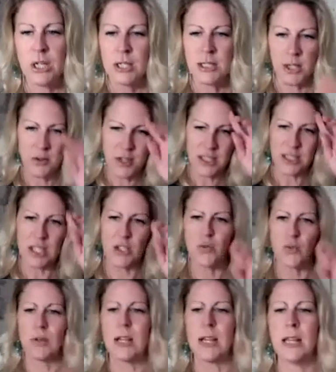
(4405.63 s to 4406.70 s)
So this is
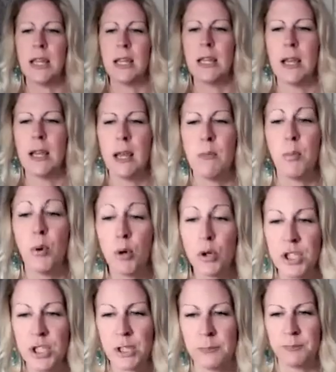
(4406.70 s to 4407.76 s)
really
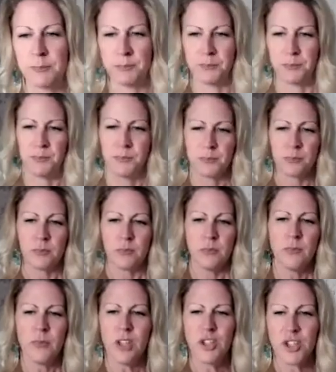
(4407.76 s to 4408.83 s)
important
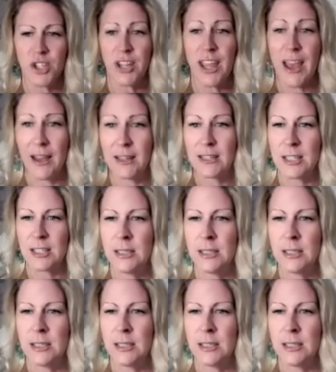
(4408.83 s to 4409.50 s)
to get.